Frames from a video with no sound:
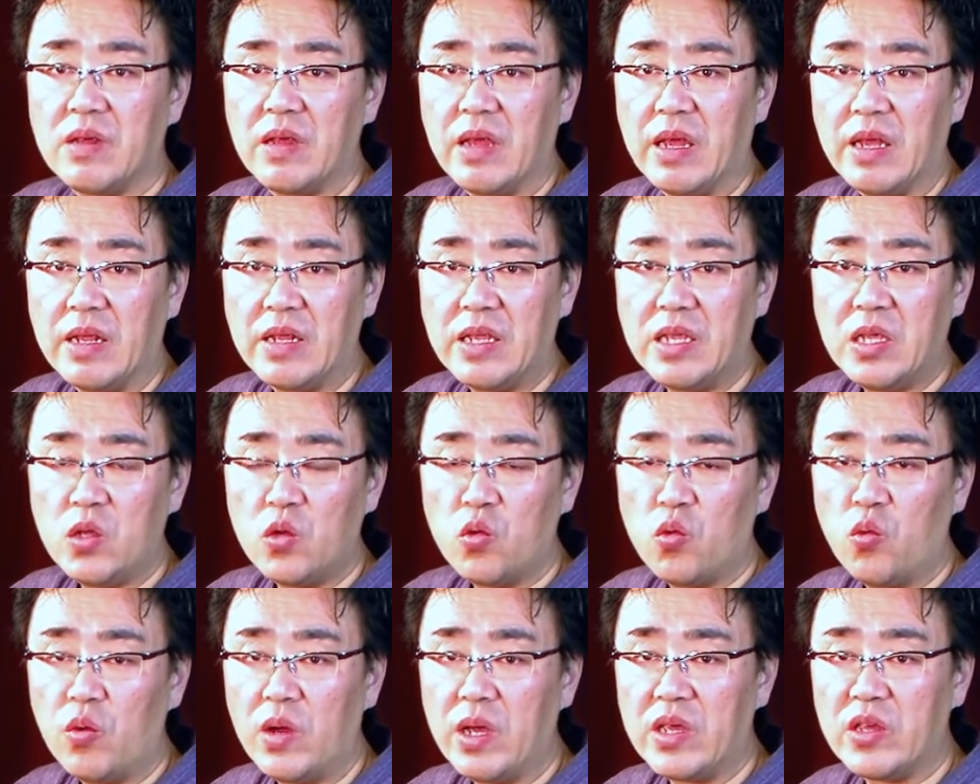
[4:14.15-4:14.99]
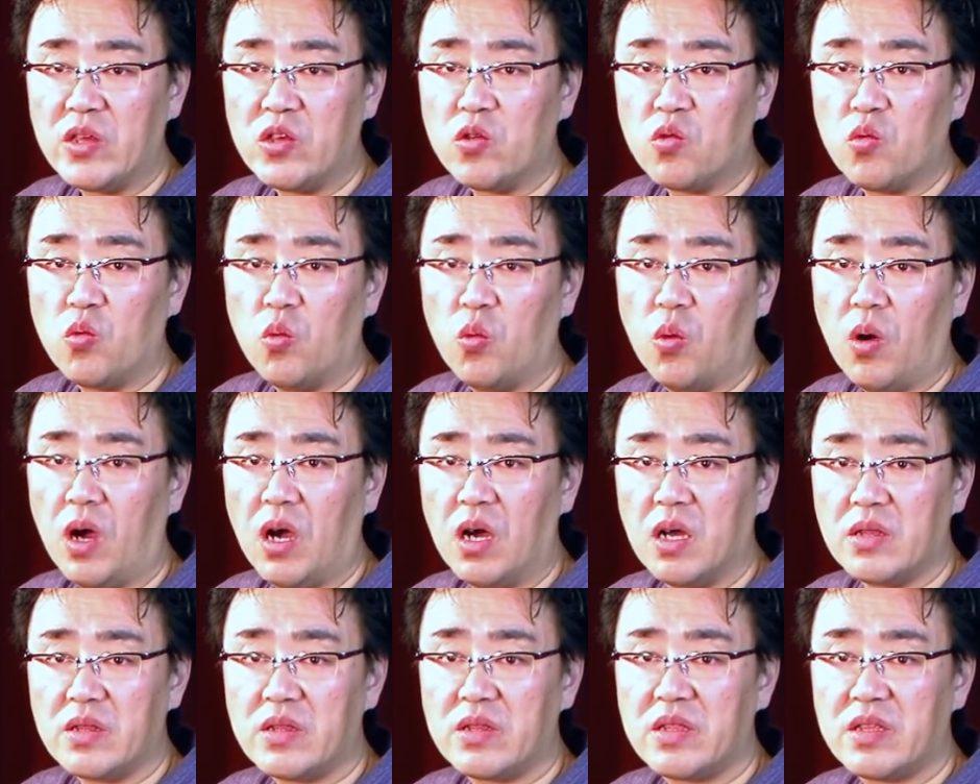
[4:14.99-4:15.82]
any way you
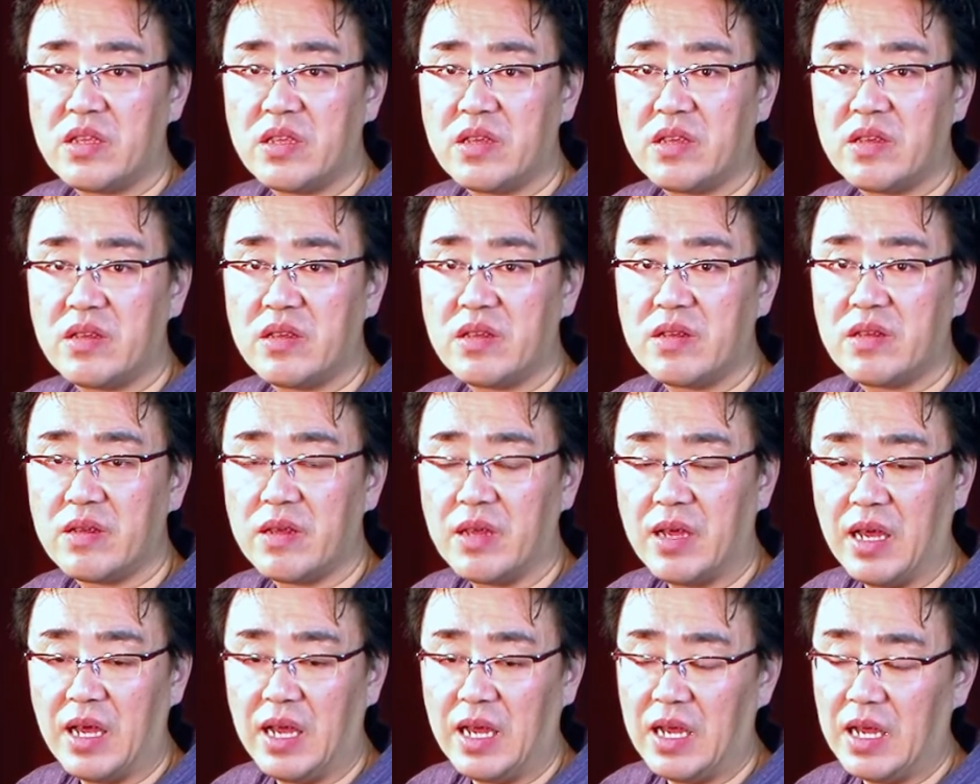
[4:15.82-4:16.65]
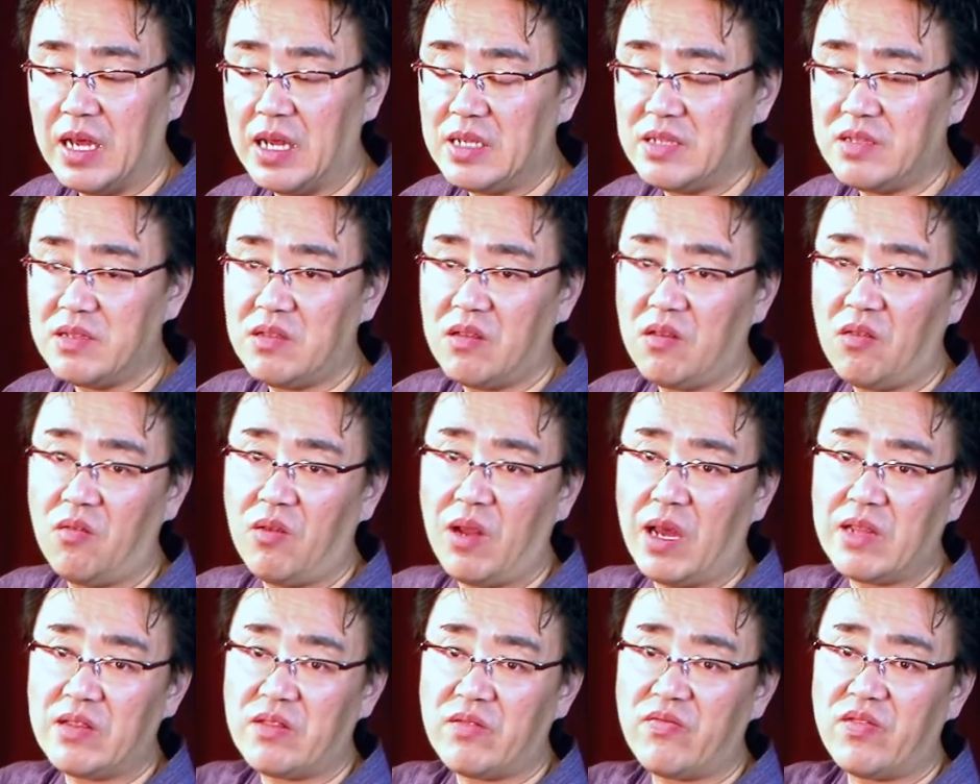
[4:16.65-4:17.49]
want, and
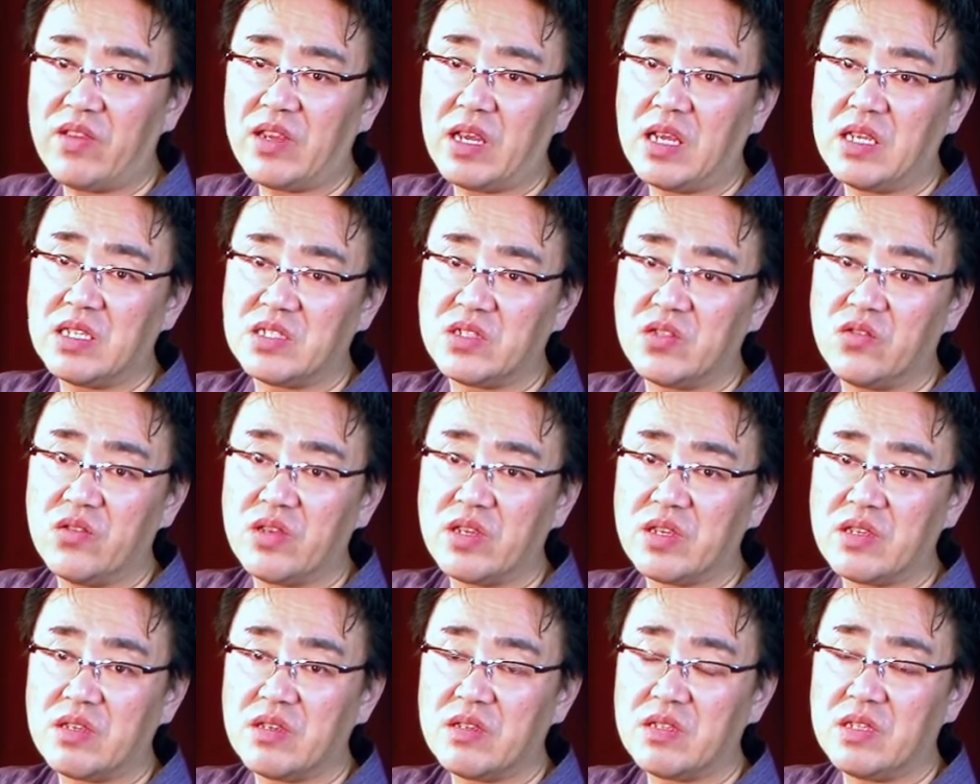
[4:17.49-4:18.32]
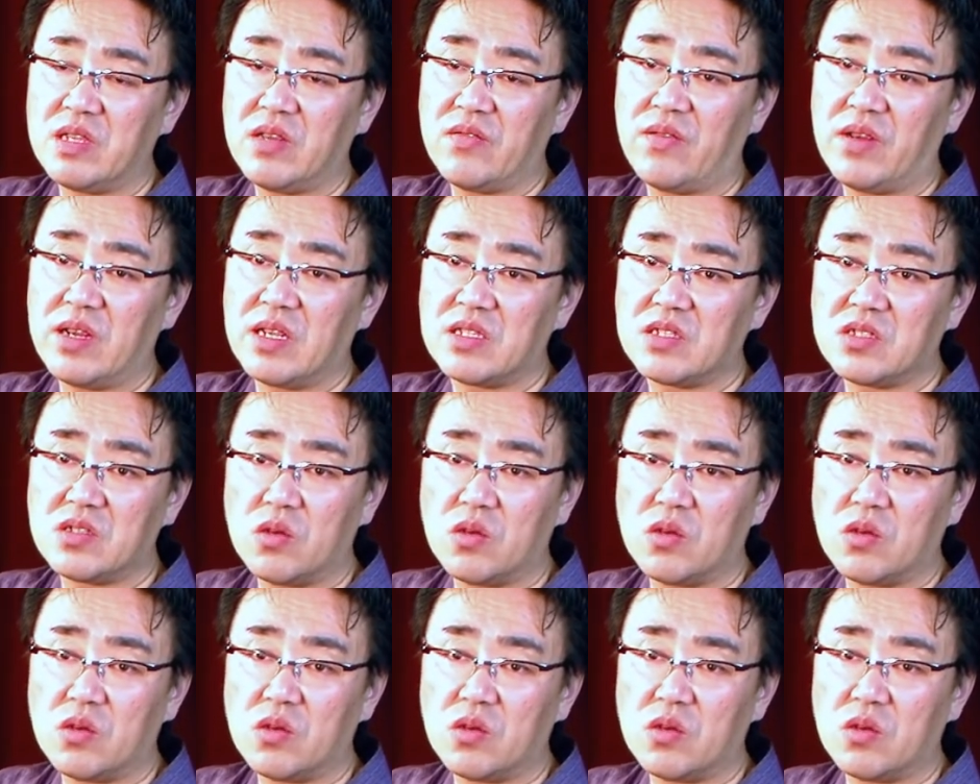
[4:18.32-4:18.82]
right finger is doing different.